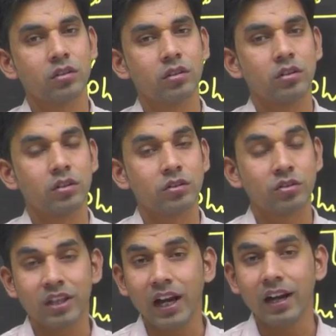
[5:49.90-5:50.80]
So,
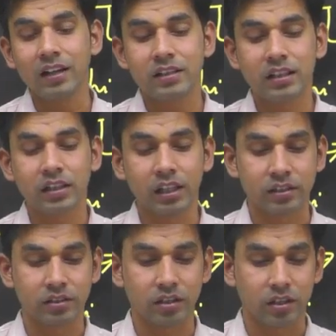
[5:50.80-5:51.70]
that is ethics,
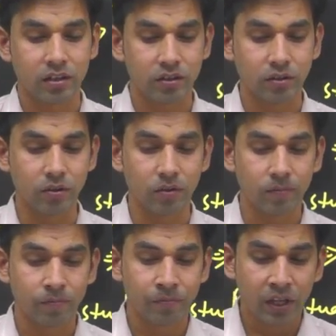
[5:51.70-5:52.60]

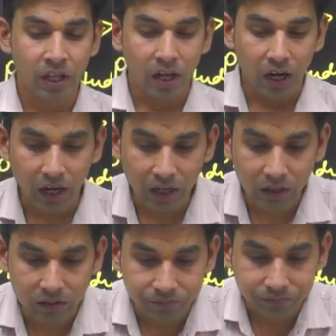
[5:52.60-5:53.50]
And
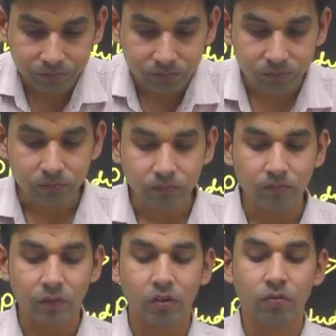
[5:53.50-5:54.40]

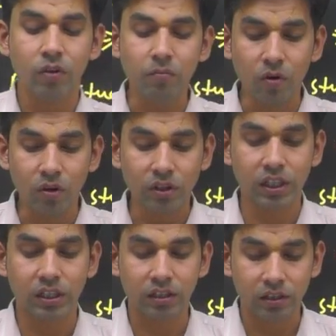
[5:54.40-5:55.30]
one more
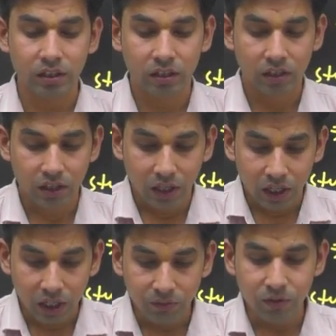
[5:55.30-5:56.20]
thing,
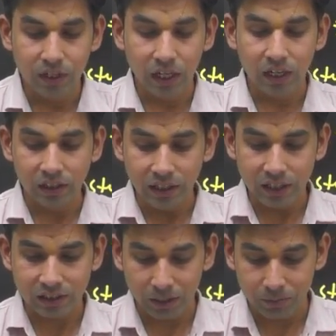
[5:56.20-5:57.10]
if you directly
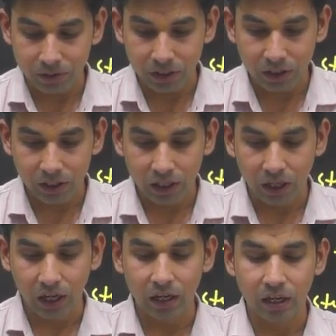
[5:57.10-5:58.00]
accept
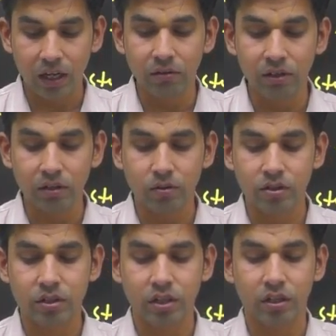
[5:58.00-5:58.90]
and never
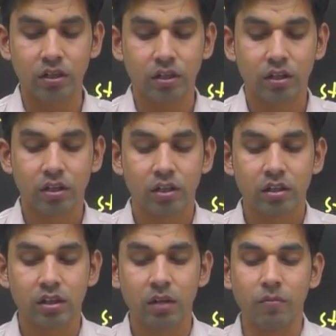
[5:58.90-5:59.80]
question
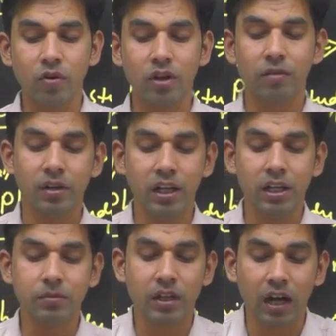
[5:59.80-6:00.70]
the moral
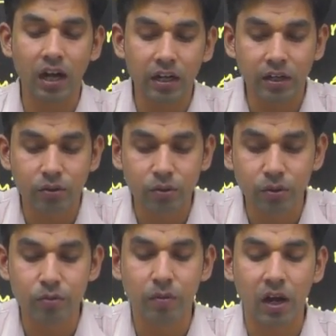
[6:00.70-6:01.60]
beliefs handed to you
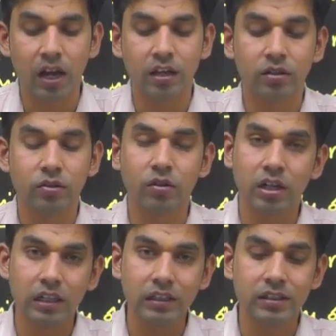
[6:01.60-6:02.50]
by your
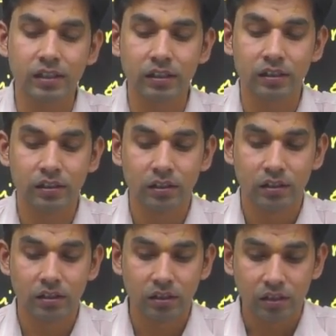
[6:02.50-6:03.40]
culture,
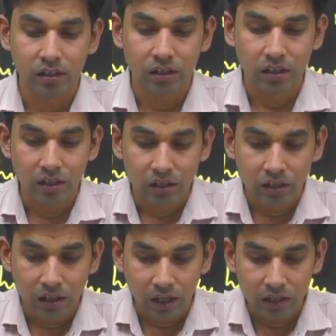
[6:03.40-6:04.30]

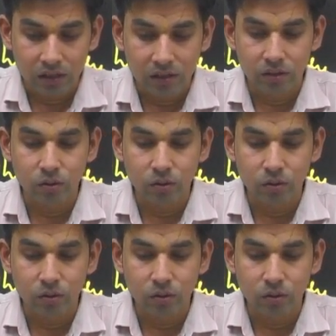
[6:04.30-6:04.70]
and those